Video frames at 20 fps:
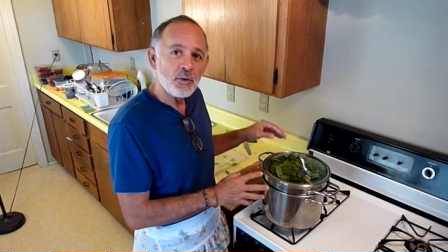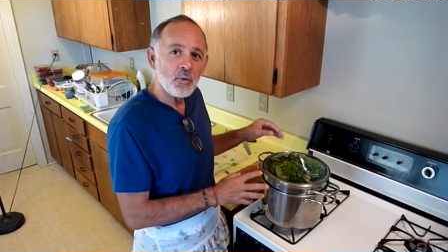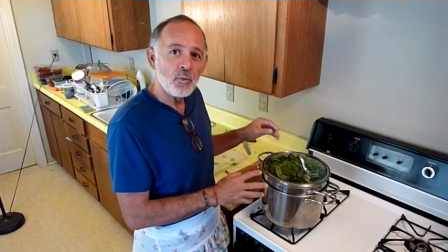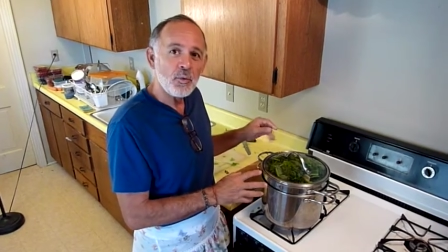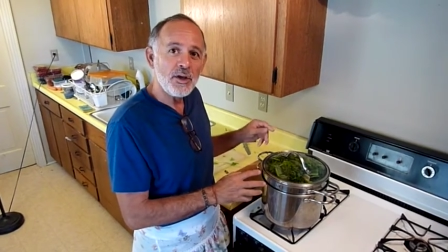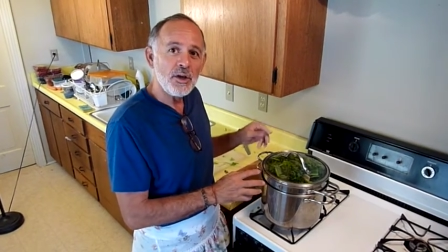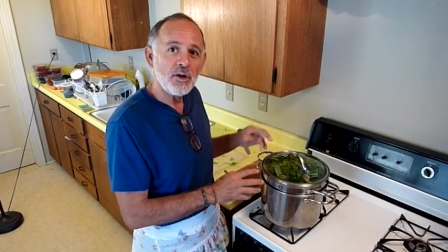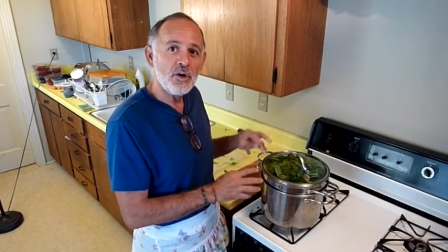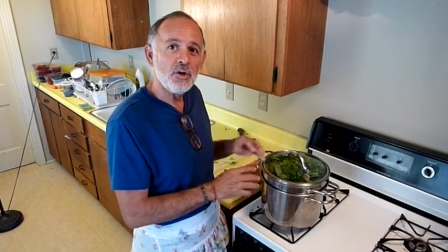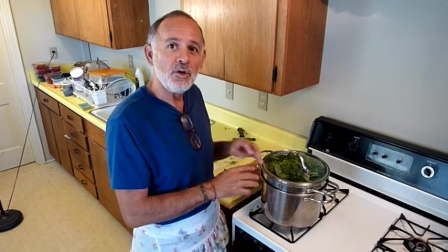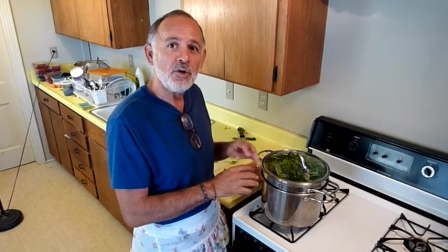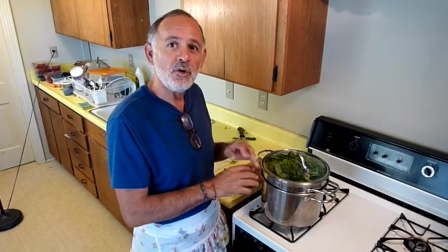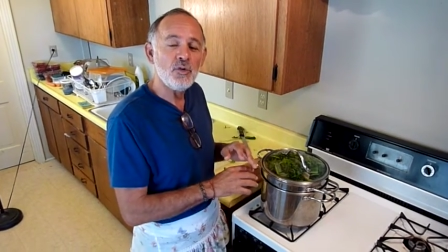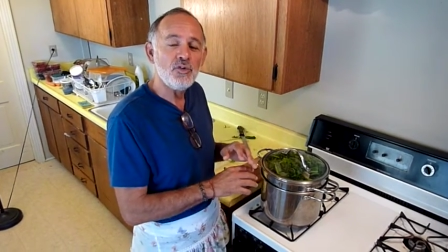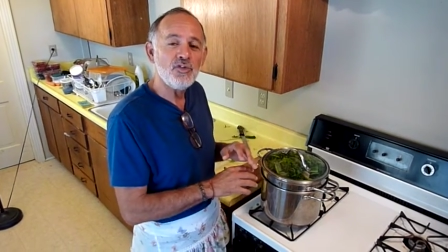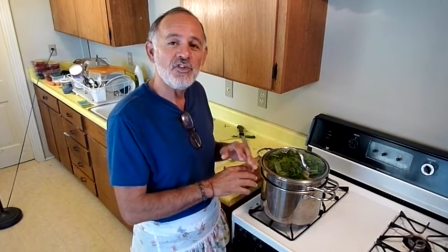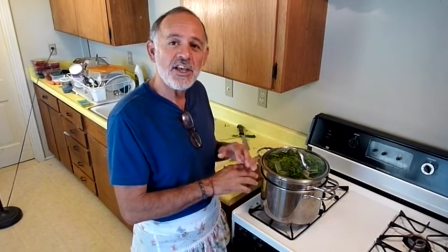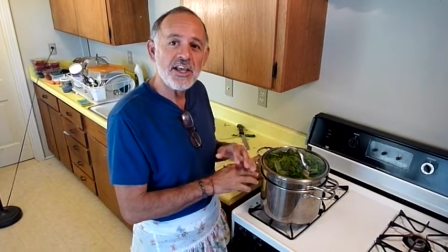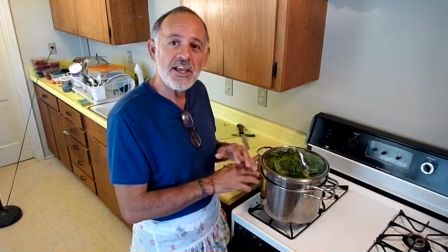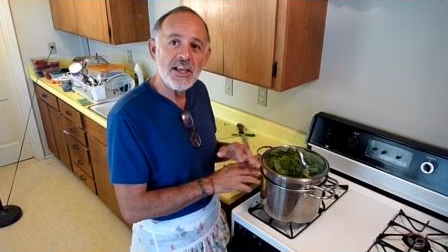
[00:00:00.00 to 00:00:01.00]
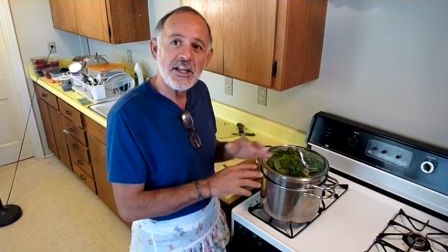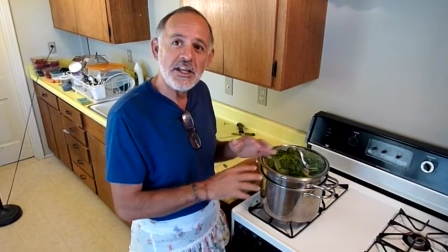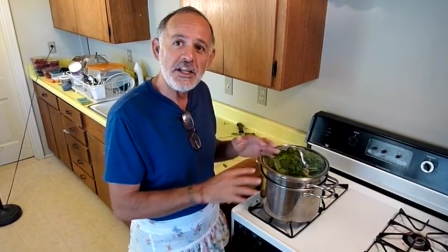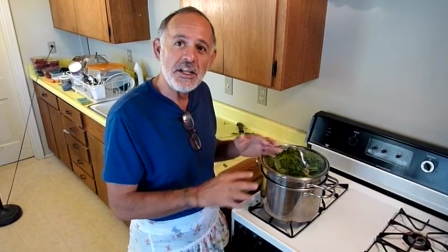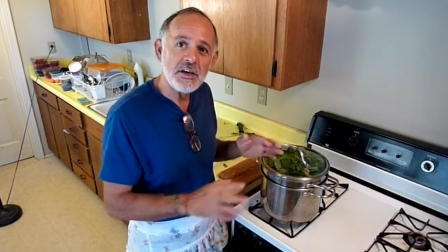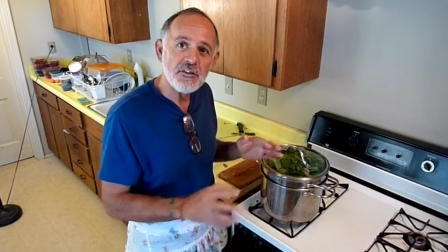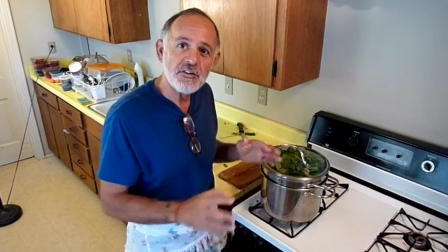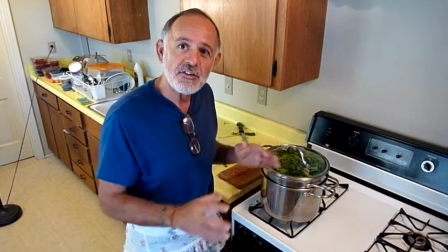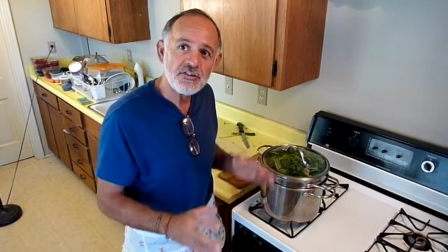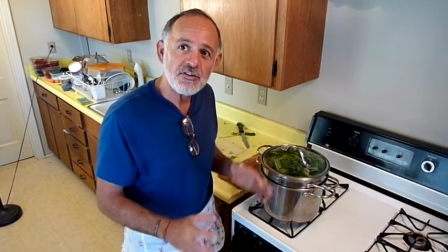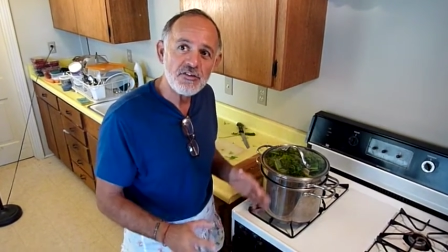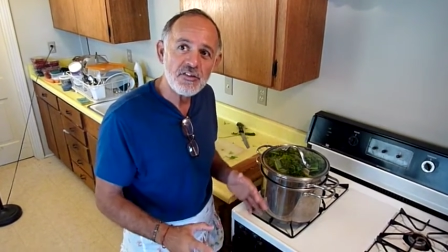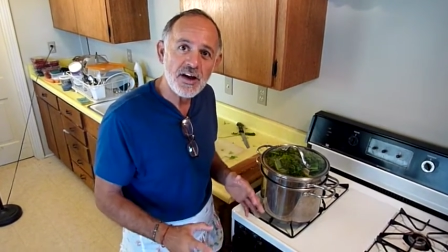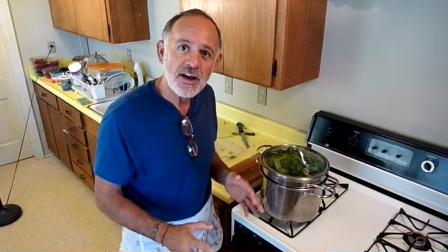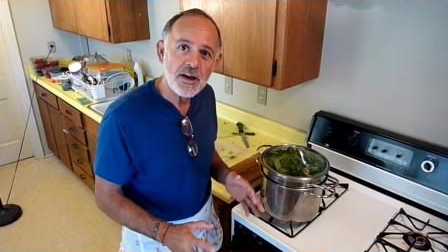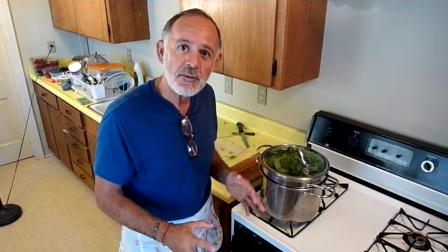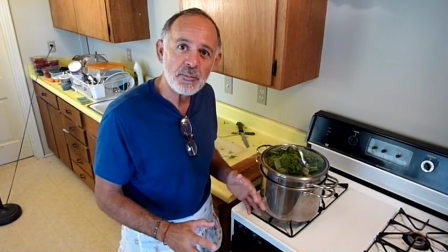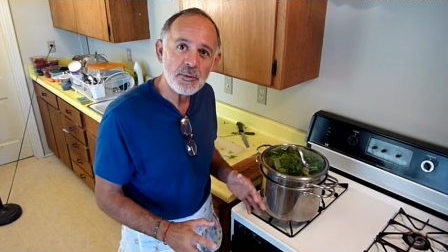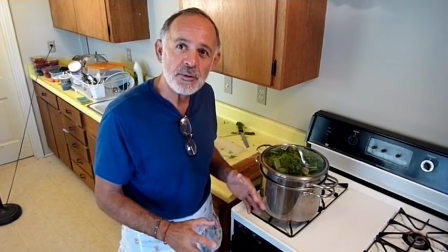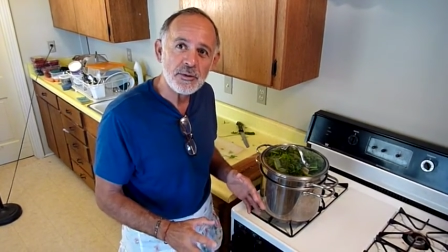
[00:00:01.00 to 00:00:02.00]
we don't lose any of the
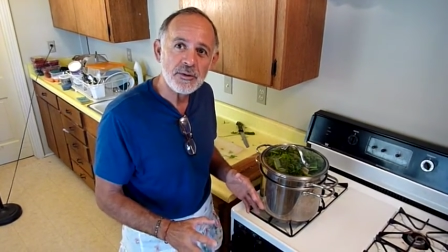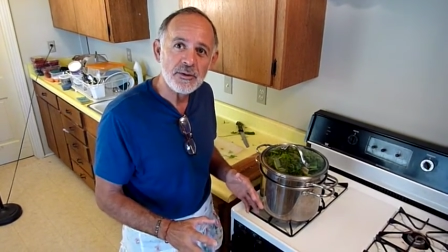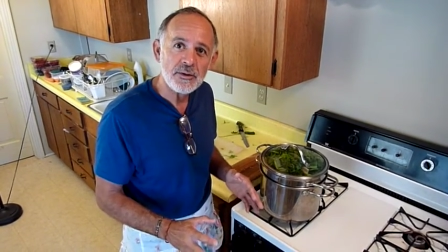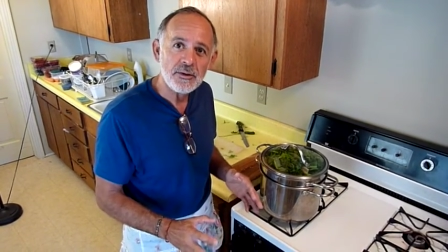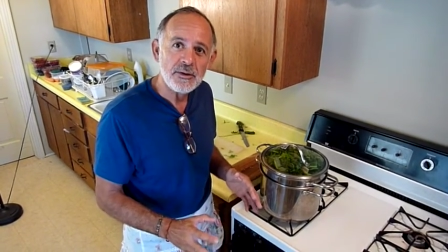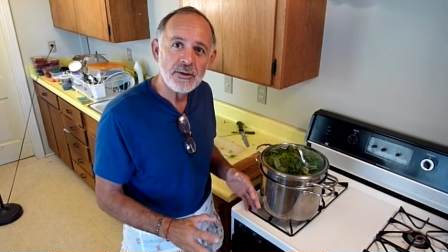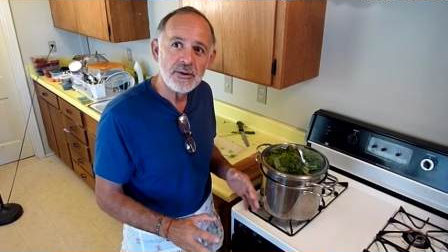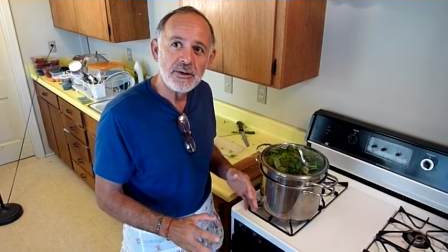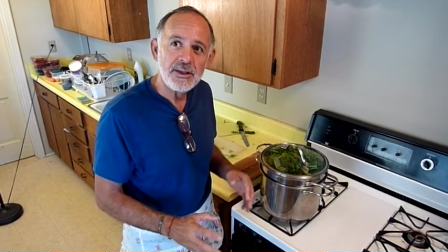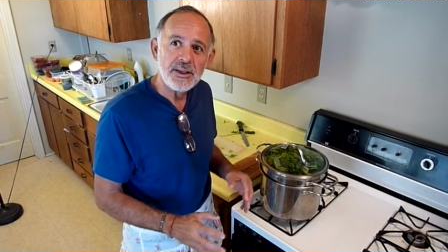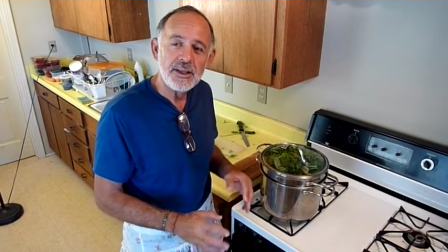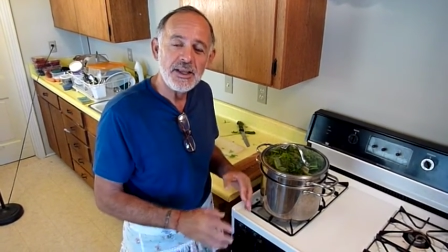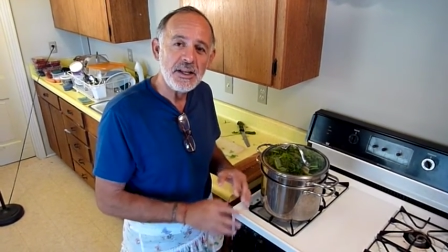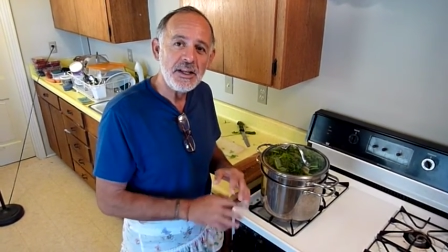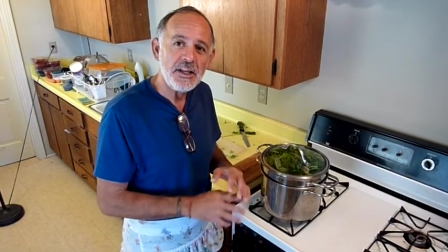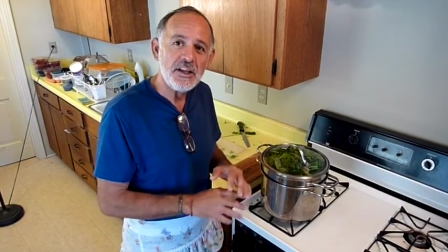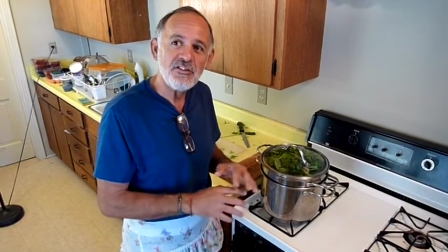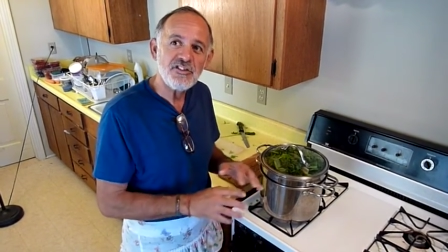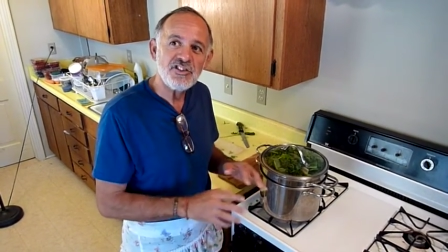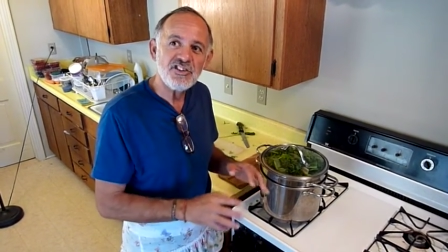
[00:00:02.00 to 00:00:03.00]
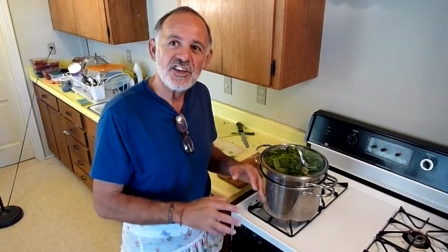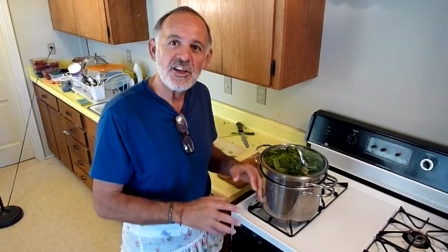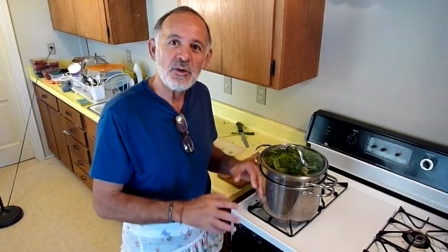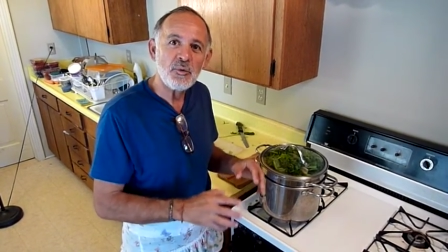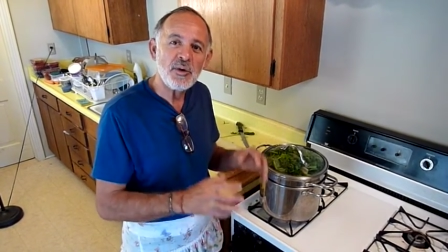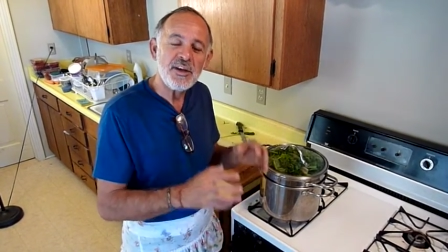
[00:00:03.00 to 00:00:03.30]
fiber, any of the skin.